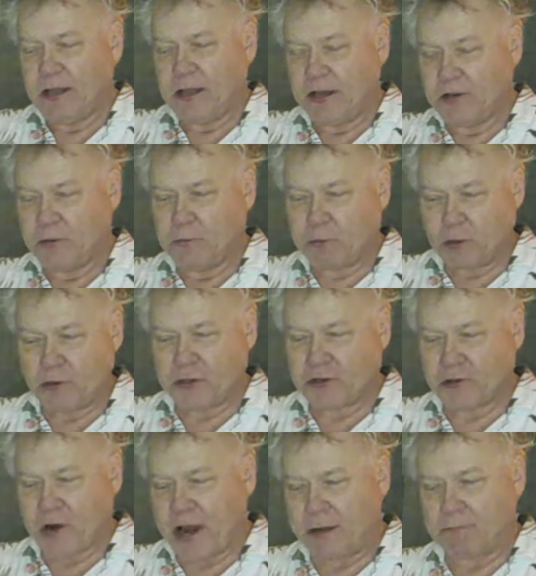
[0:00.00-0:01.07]
and you pull the
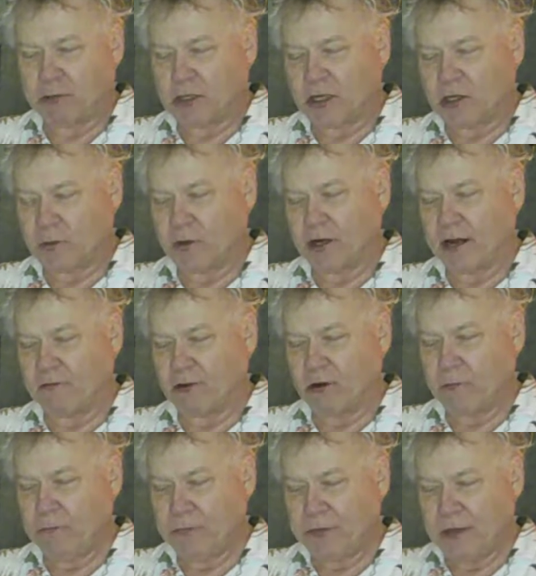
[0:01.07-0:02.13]
drain plug or whatever,